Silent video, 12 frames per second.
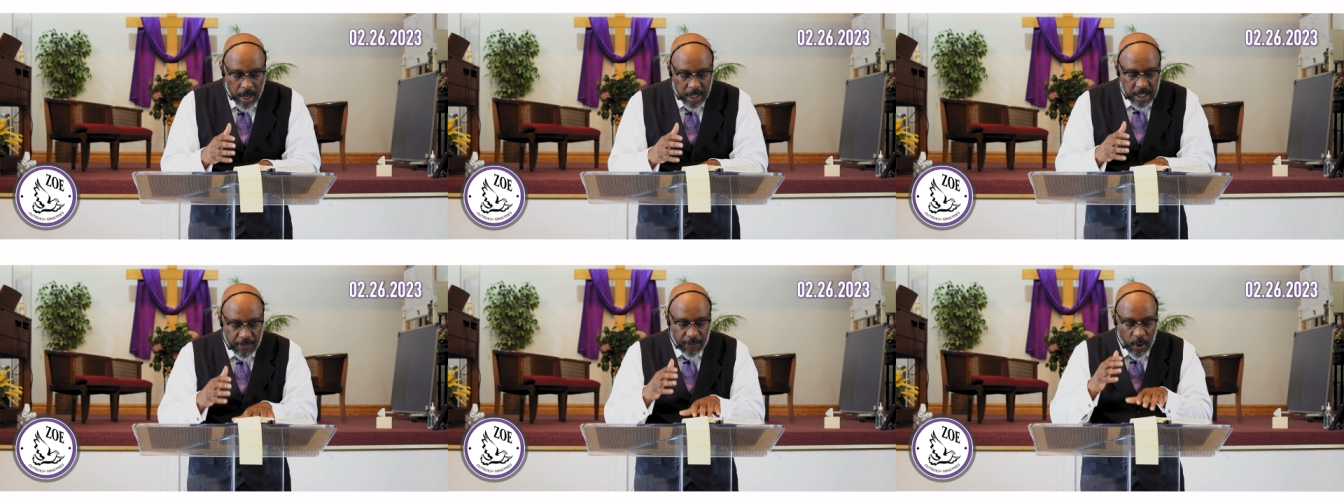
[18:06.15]

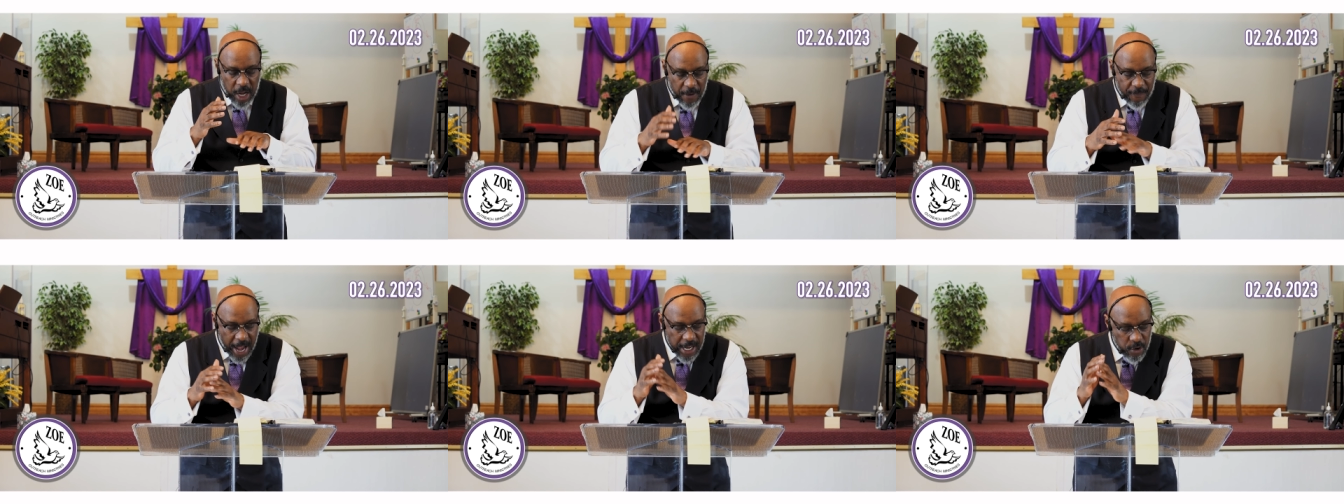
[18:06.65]
he said, For
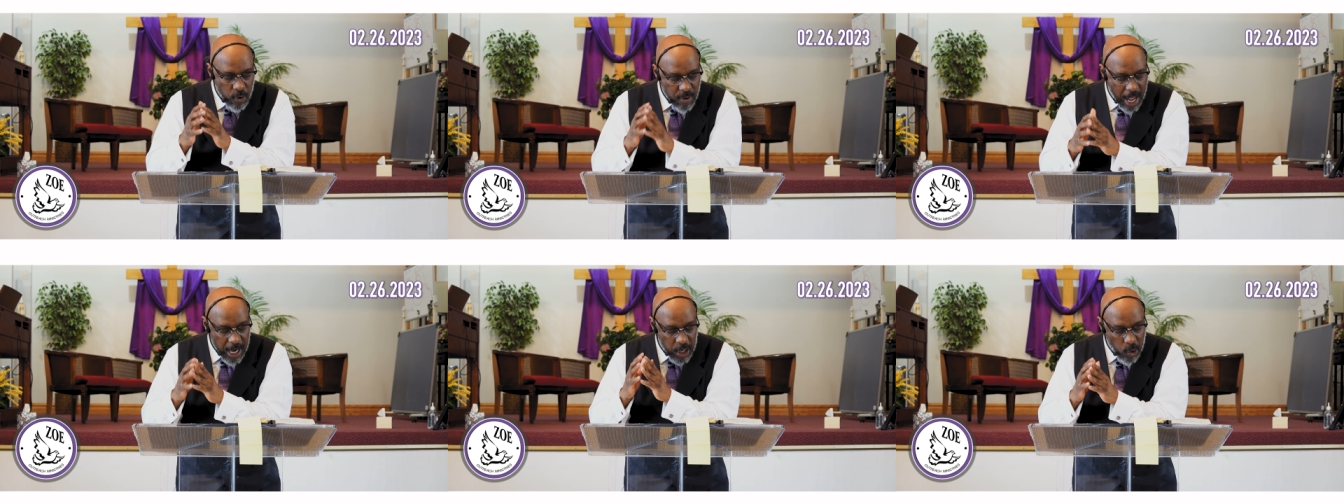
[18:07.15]
if I do
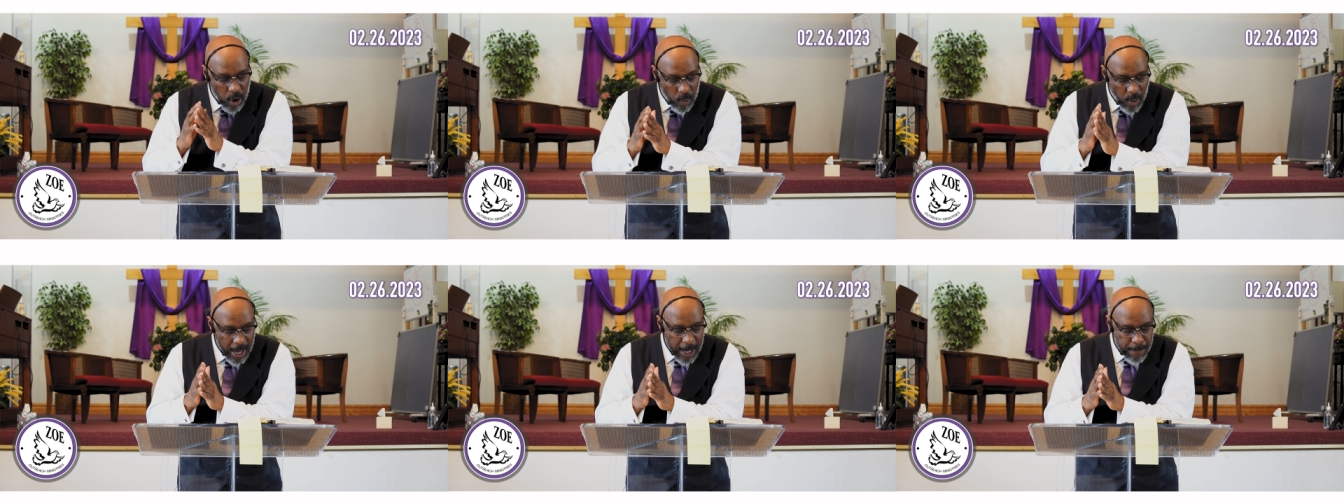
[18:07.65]
not go
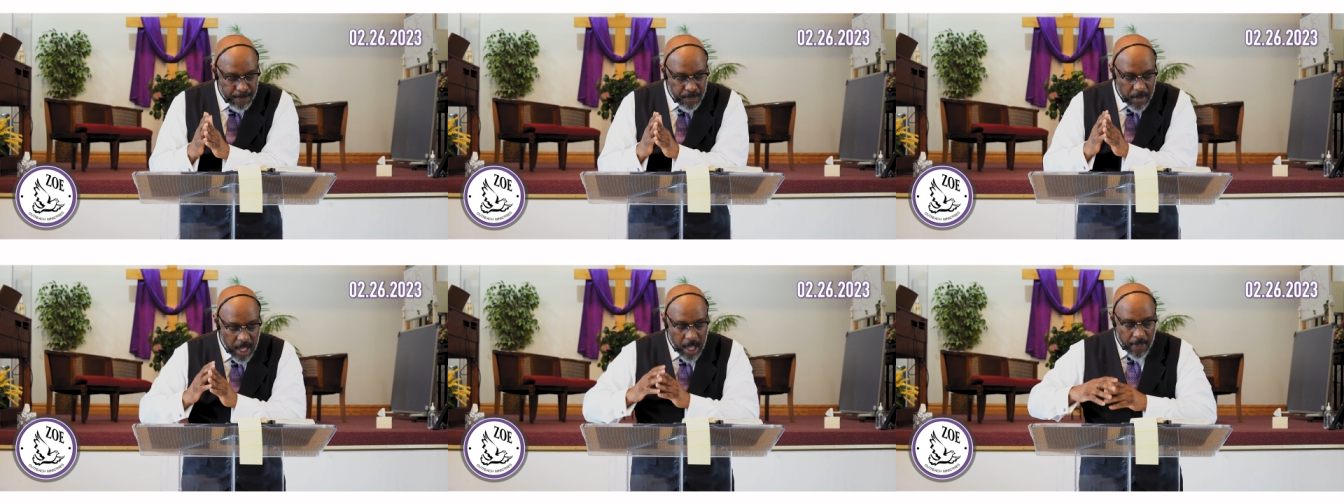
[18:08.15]
away,
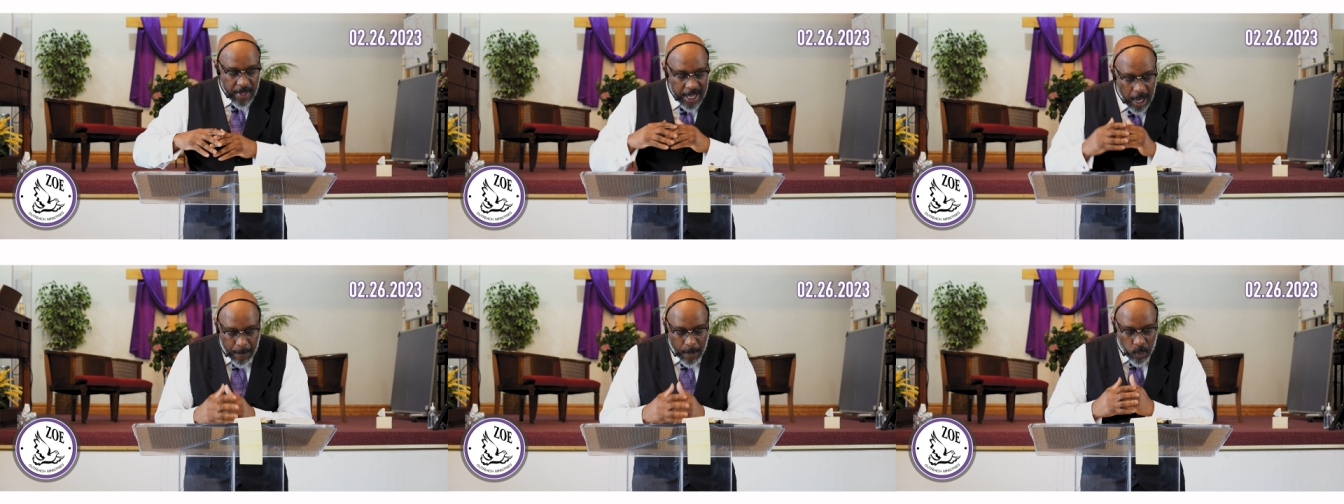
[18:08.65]
the
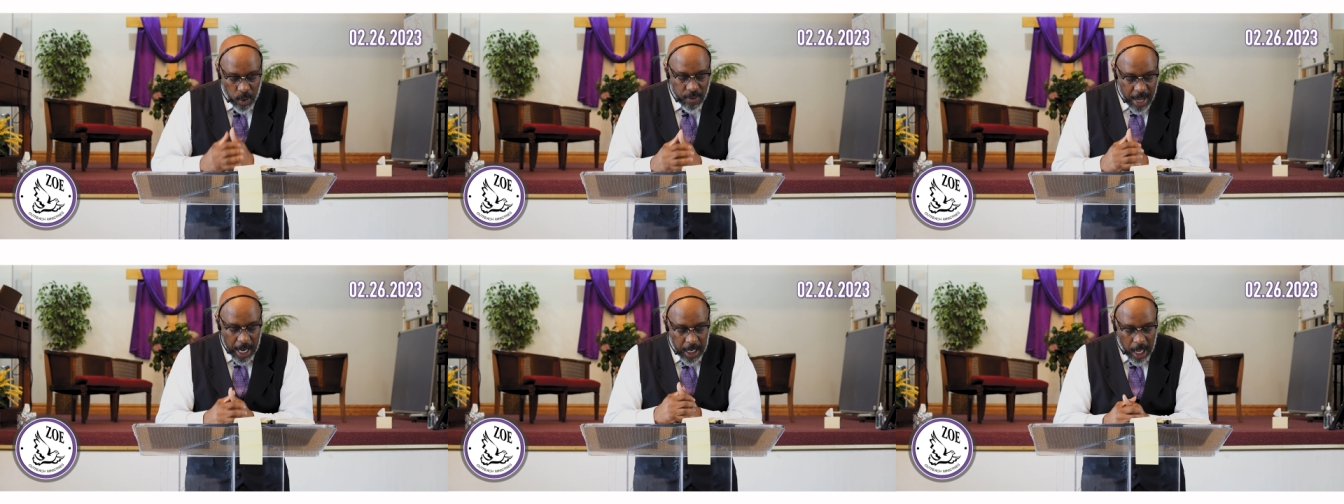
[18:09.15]
helper will
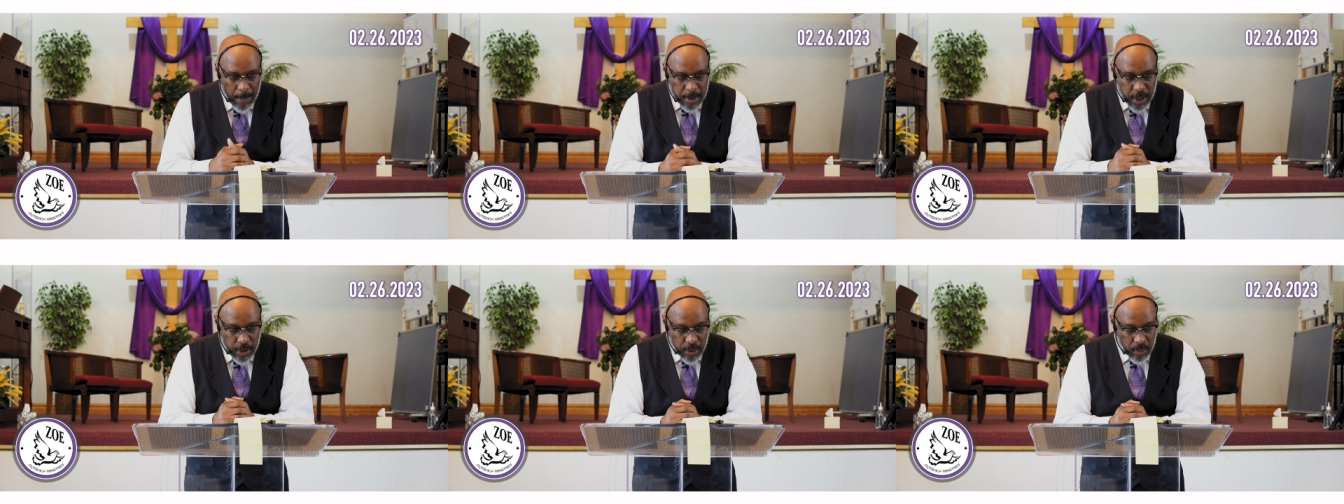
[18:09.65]
not come
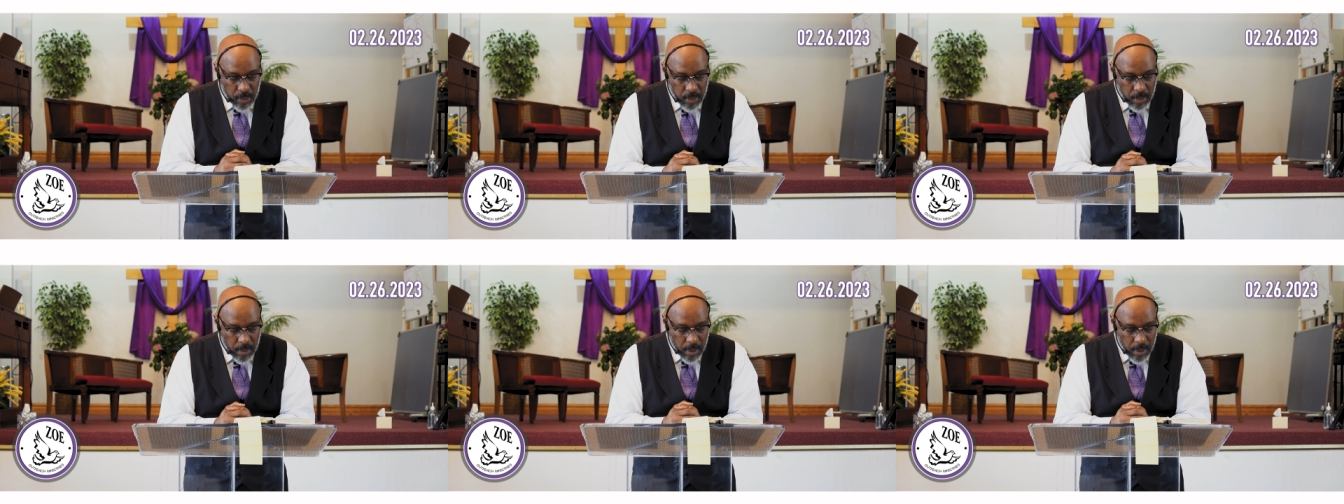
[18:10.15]
to you.